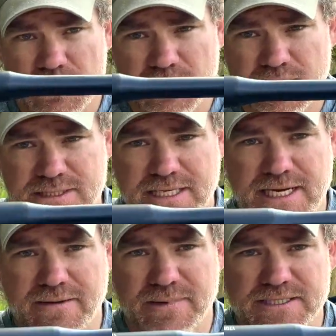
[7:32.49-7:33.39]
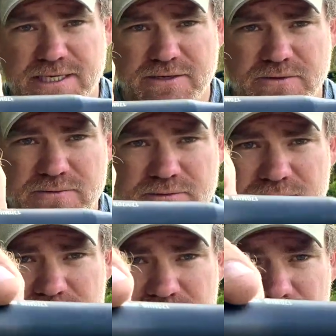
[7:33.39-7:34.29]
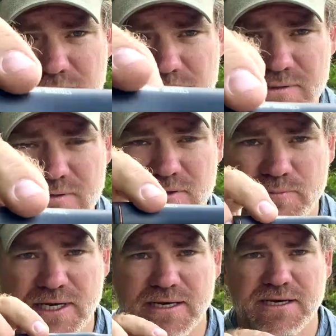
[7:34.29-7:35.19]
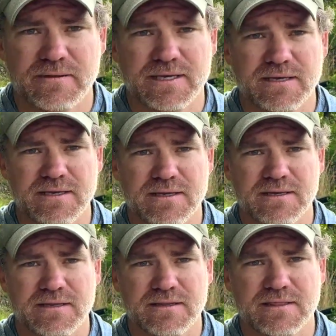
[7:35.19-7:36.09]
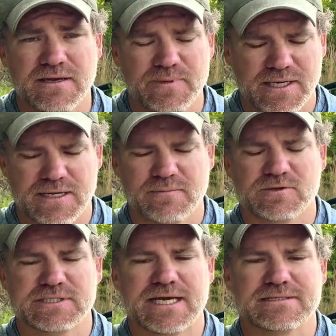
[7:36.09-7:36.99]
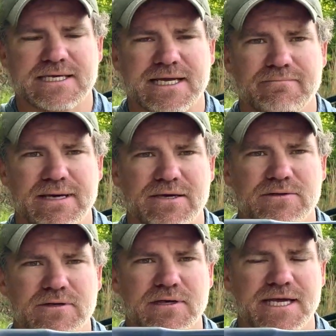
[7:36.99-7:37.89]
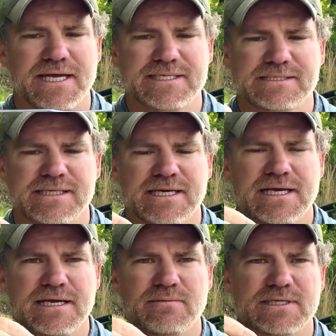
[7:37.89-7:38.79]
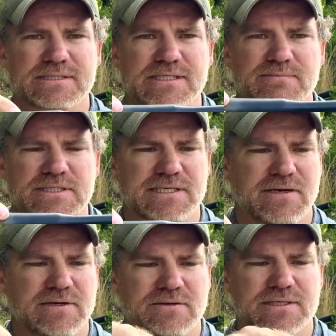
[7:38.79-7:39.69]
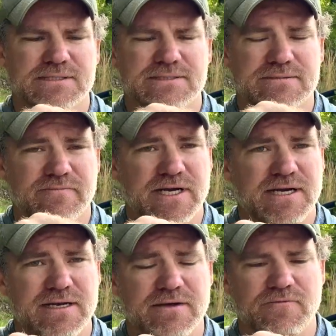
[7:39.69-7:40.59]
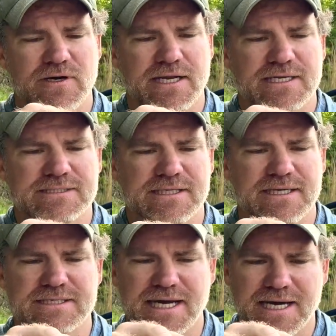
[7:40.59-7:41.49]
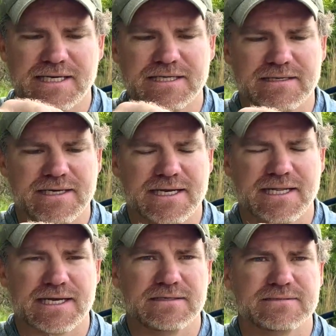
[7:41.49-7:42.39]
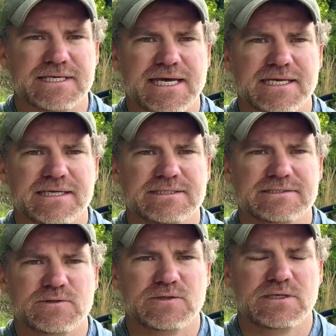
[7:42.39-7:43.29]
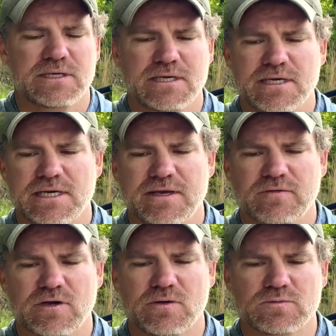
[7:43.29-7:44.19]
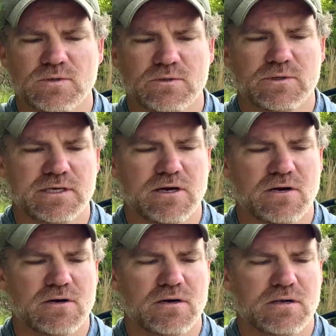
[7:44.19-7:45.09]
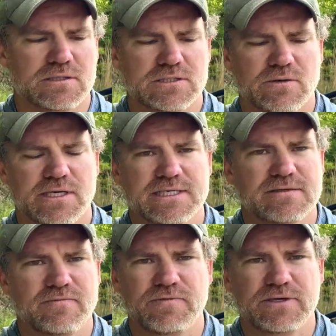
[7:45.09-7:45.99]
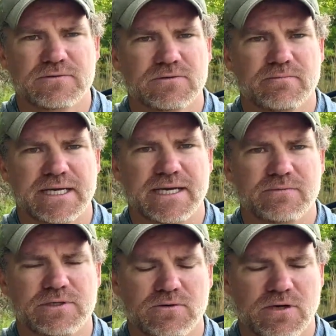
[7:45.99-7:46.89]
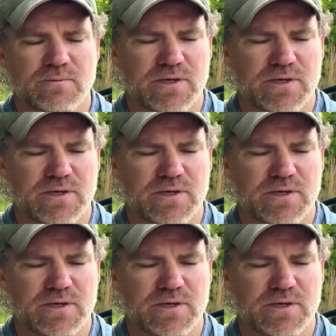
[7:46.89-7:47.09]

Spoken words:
This kind of material, you can probably hear me thumping it. It almost sounds like metal or glass, but it's this material that's very different, and it's oddly got like a little tackiness to it, even though it's really, really hard. So it doesn't feel bad when you grip it.